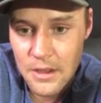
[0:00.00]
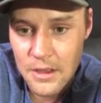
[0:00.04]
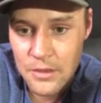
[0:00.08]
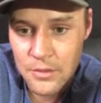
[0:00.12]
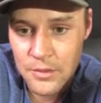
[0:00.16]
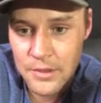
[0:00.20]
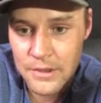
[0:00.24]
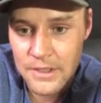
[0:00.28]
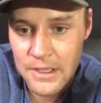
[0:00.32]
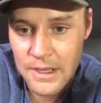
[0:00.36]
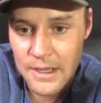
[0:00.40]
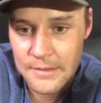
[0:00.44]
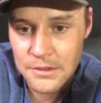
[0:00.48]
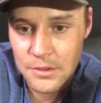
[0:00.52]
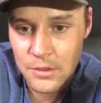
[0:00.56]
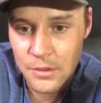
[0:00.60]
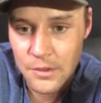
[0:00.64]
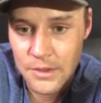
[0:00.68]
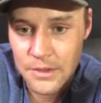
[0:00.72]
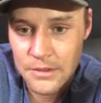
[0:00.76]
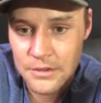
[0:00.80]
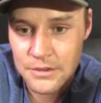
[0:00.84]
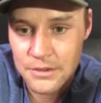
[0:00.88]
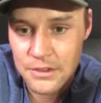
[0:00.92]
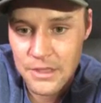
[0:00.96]
3 times a
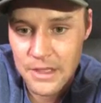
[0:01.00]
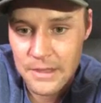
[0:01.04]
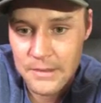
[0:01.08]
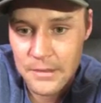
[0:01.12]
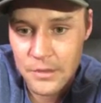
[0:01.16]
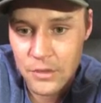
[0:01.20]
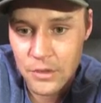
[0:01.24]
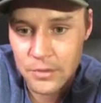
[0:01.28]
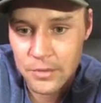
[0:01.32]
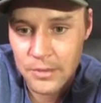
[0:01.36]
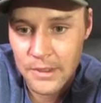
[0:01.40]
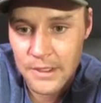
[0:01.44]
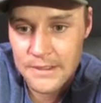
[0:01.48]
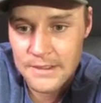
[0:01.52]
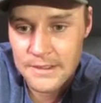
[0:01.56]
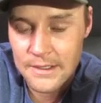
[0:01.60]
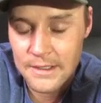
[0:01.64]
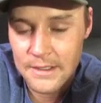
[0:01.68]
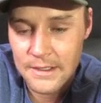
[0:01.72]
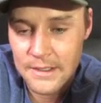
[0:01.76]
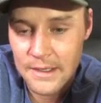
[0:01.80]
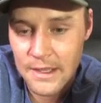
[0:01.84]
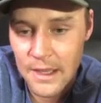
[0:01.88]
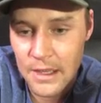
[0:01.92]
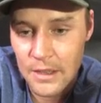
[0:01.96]
week, should I be replacing
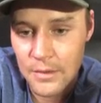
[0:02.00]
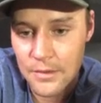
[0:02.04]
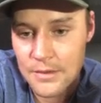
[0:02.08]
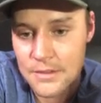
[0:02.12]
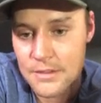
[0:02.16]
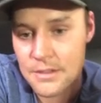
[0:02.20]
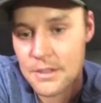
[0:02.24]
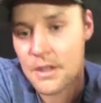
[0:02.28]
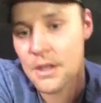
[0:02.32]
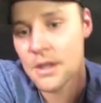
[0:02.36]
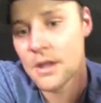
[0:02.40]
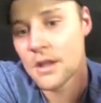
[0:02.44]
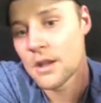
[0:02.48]
any calories?